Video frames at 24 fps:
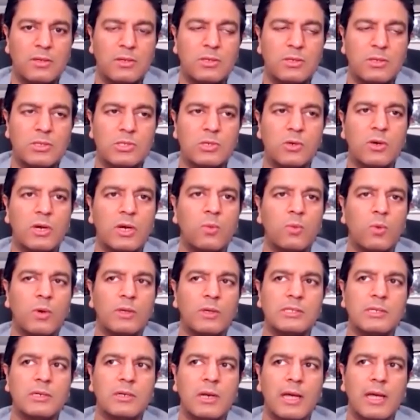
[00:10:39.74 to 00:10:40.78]
So it
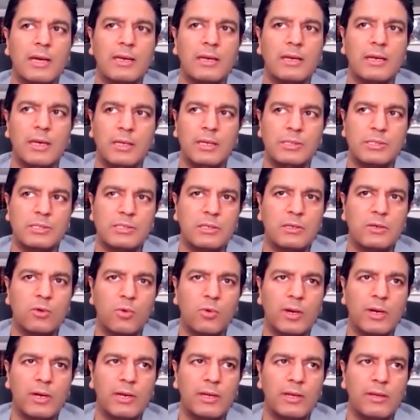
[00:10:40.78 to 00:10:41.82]
wasn't like an instant,
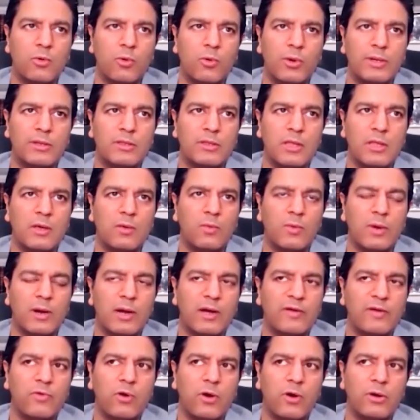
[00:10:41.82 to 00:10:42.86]
quick thing where
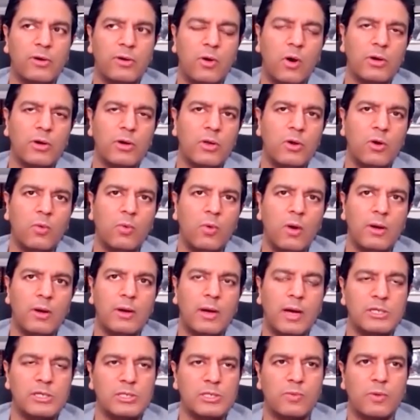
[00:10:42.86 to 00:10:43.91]
I've gone, oh, you know what?
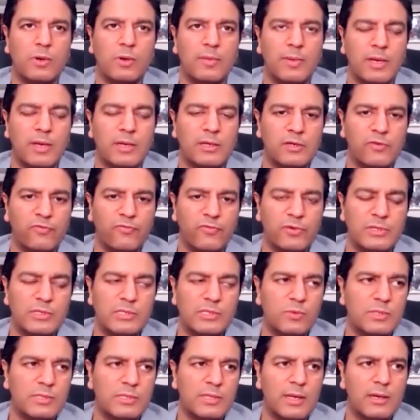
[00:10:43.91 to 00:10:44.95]
I just want to make a difference.
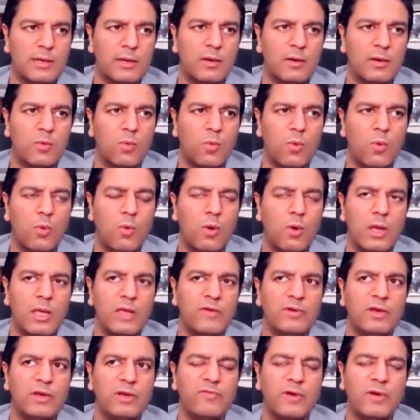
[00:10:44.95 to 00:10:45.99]
It was like,
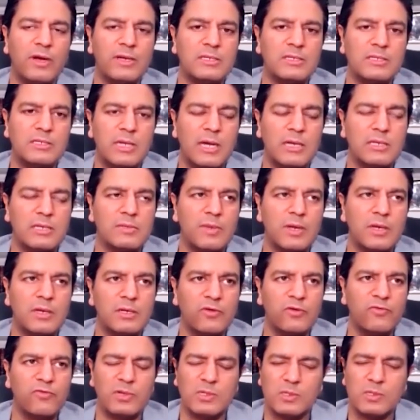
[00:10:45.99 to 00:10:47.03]
even if I decide to make a
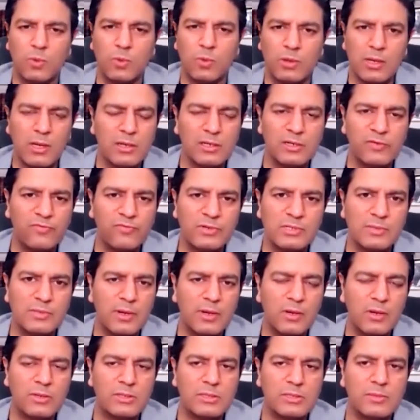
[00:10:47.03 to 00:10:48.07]
difference, what kind of difference am
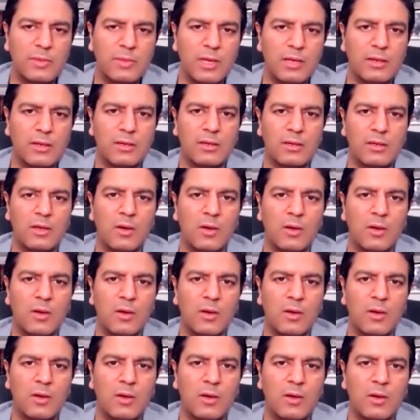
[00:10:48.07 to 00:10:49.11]
I going to make?
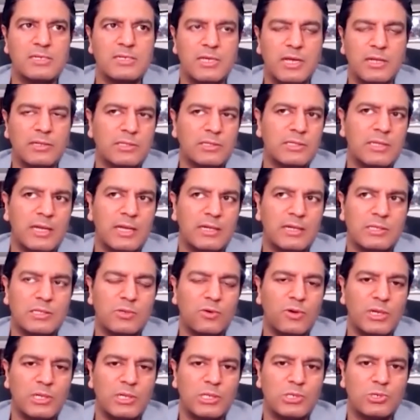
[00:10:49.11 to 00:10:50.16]
What have I done that's
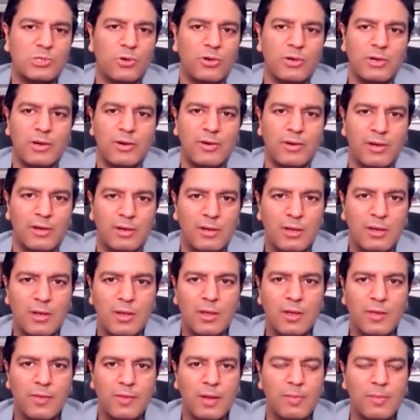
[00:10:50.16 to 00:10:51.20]
so extraordinary
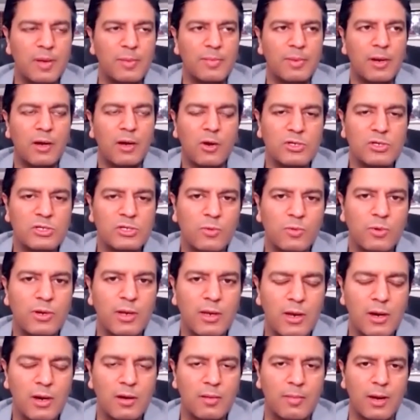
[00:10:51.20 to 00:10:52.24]
that people are going to want to
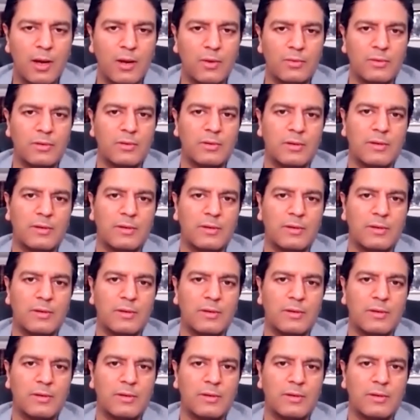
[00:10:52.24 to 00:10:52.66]
hear about?